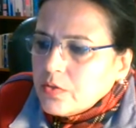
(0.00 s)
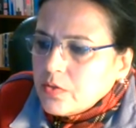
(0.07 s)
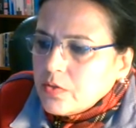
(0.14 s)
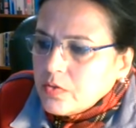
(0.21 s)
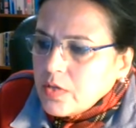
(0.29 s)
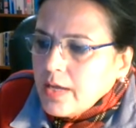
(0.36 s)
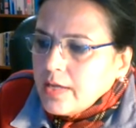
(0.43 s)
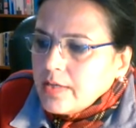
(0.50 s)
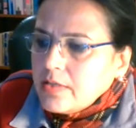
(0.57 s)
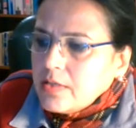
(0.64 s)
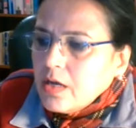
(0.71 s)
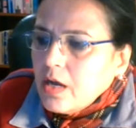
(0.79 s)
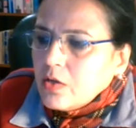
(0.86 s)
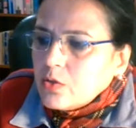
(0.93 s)
the
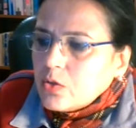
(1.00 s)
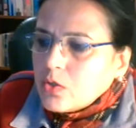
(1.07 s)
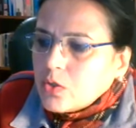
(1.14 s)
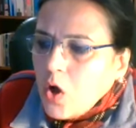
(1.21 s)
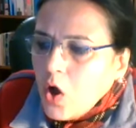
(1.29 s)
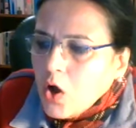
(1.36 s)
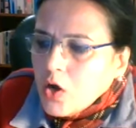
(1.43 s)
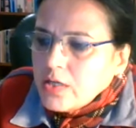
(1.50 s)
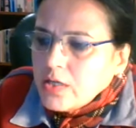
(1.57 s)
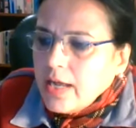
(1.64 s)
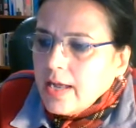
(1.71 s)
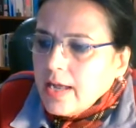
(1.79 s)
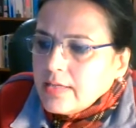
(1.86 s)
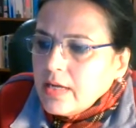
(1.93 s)
society are scorned
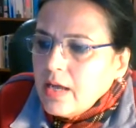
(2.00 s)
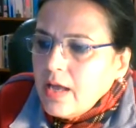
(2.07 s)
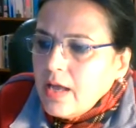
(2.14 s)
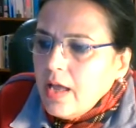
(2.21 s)
at.